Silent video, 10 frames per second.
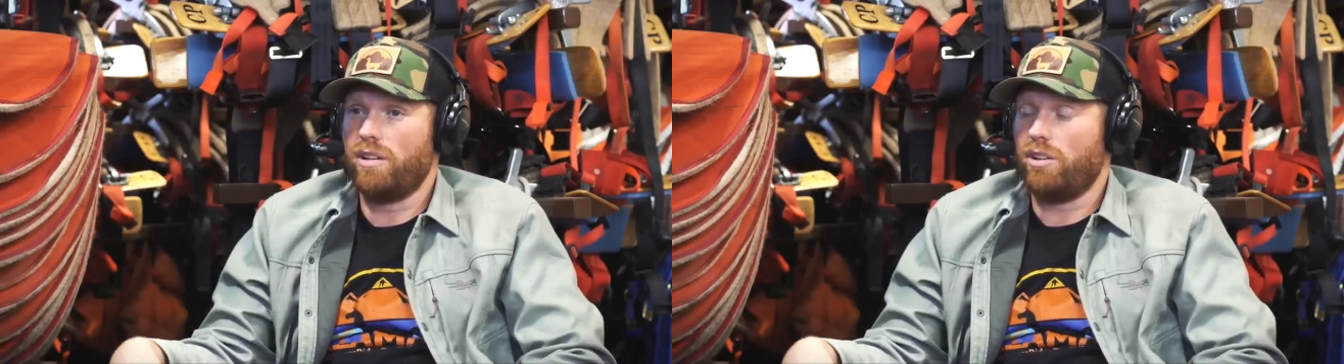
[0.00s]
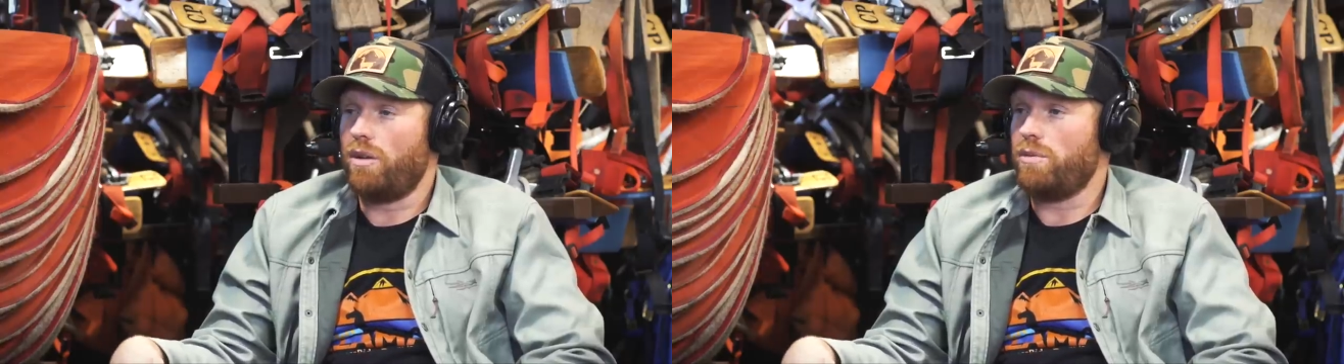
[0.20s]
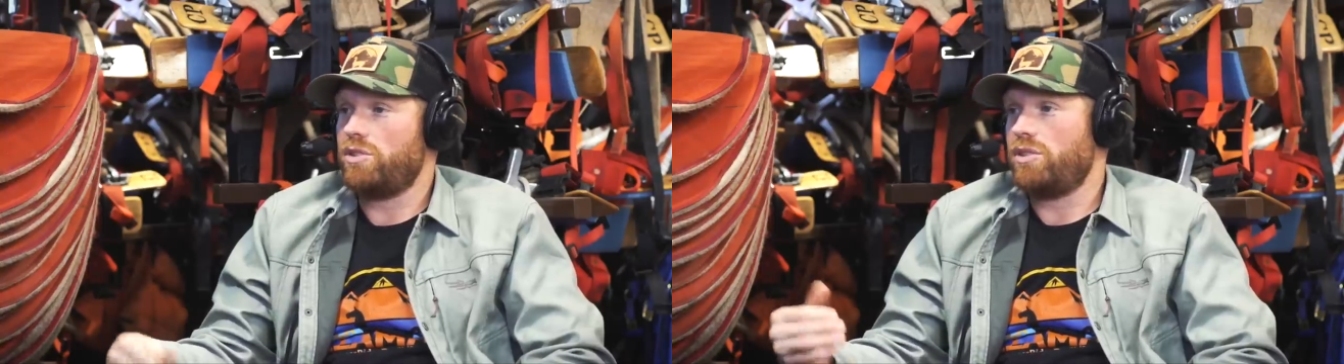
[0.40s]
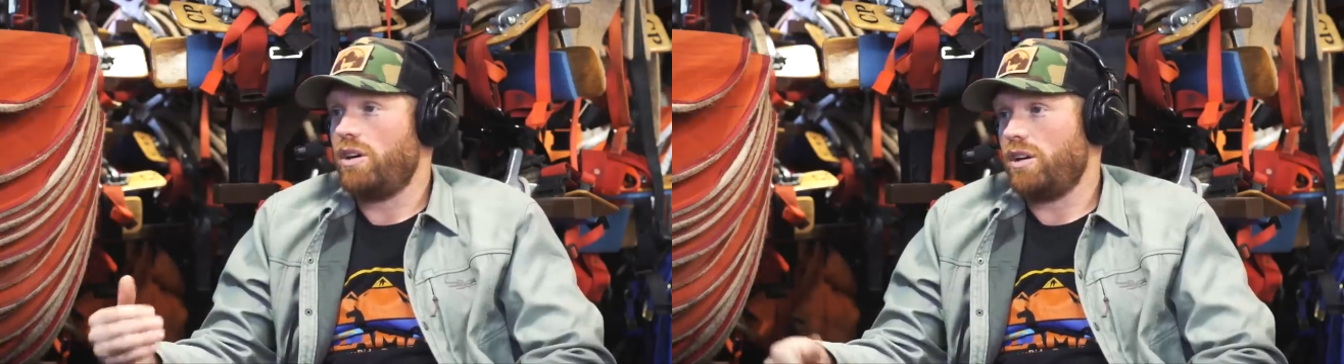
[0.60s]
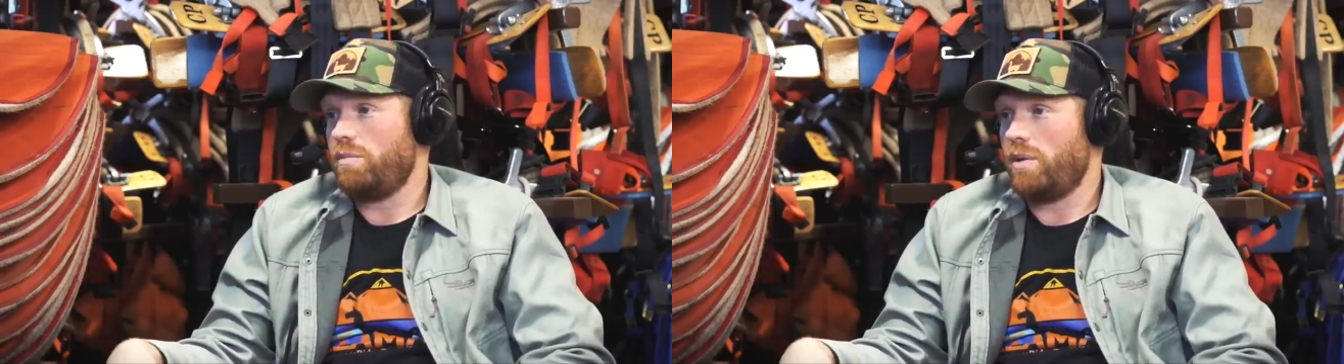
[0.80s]
Llamas mm-hmm.
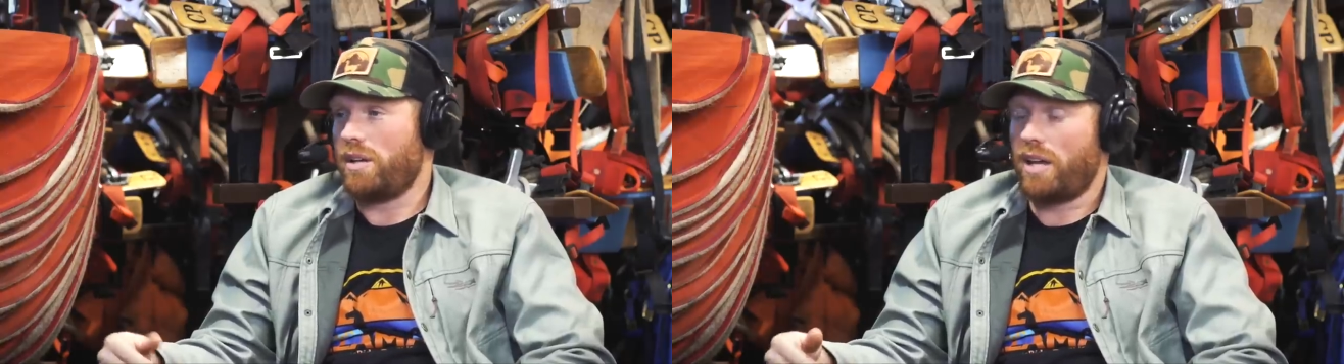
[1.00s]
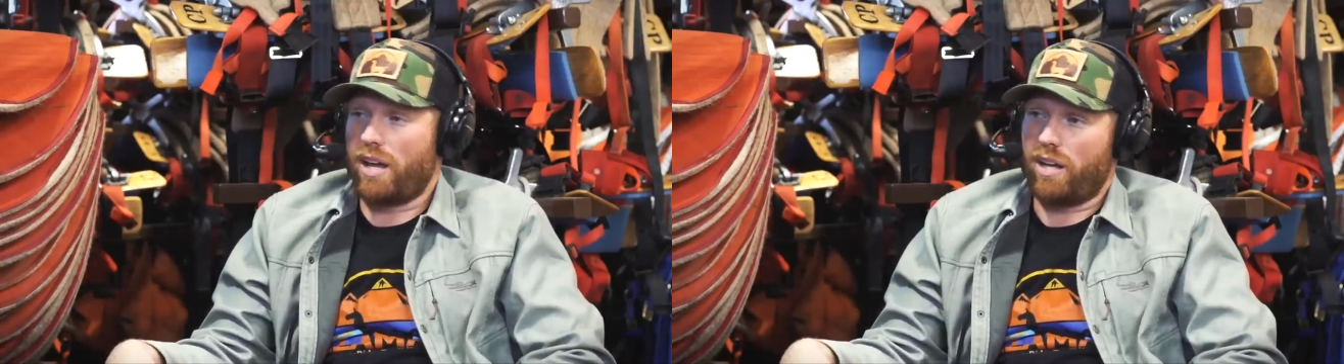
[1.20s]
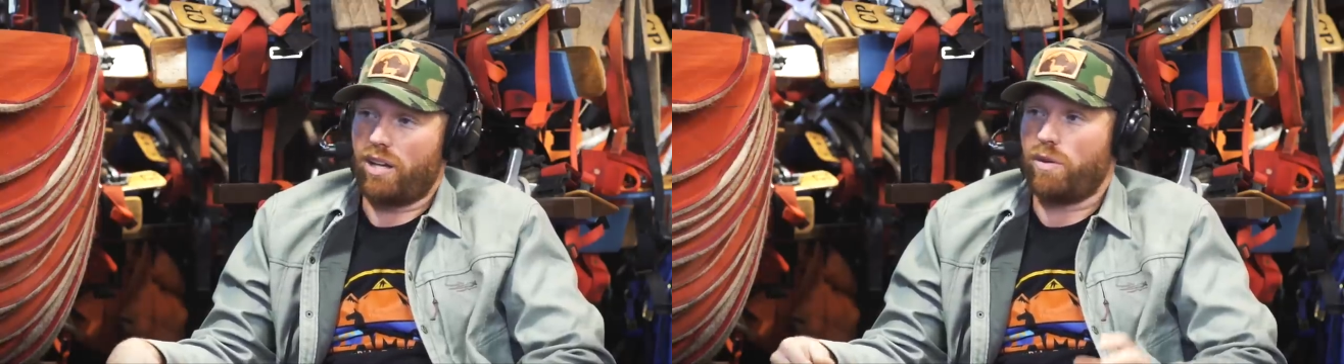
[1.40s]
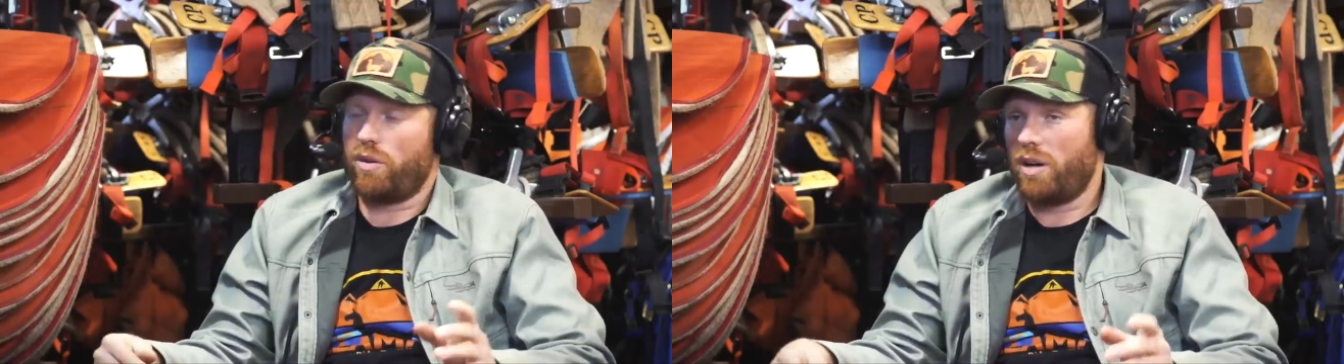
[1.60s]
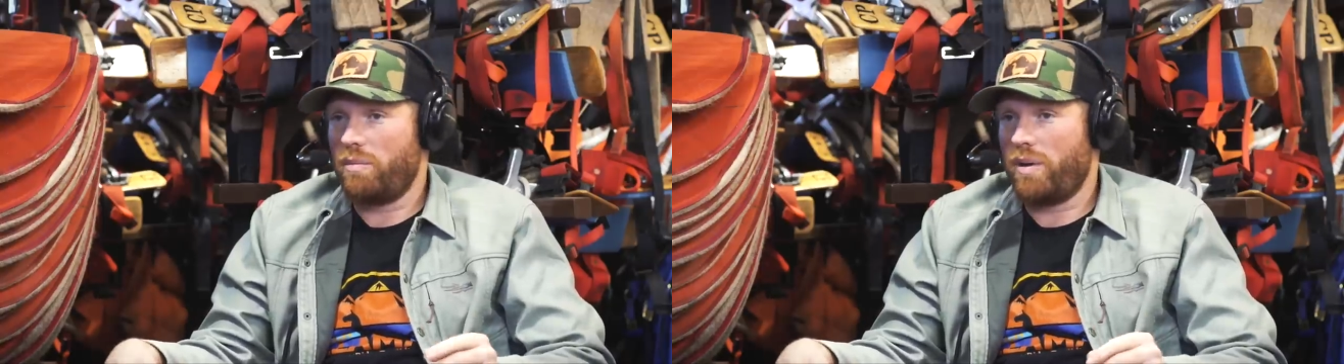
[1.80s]
suck. My dad had them. My
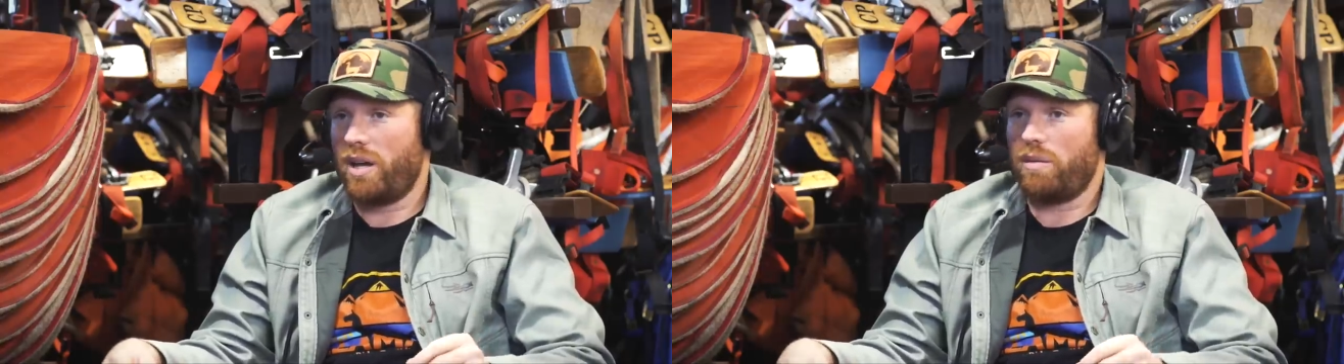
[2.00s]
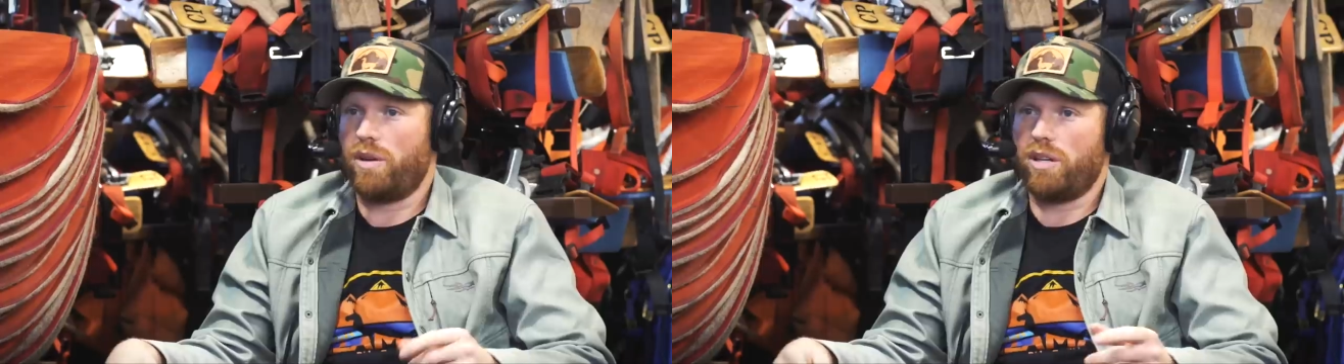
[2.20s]
grandpa had them.